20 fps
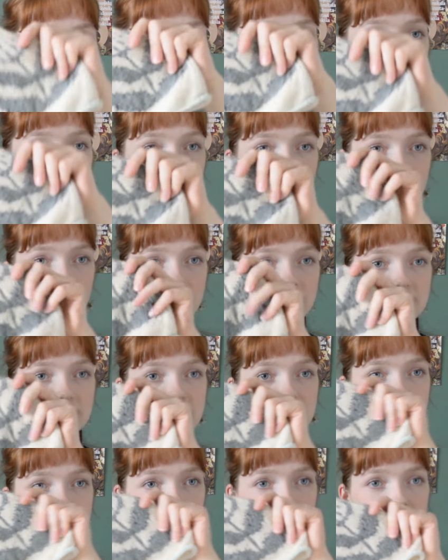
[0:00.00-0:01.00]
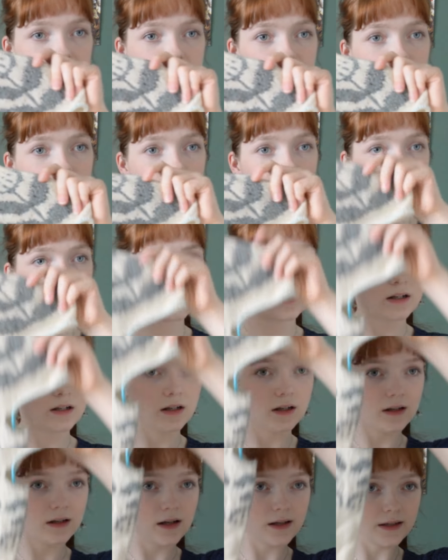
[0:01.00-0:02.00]
So this is what it's looking
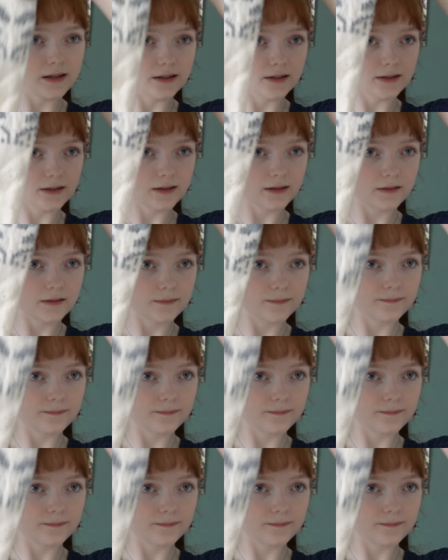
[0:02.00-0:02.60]
like.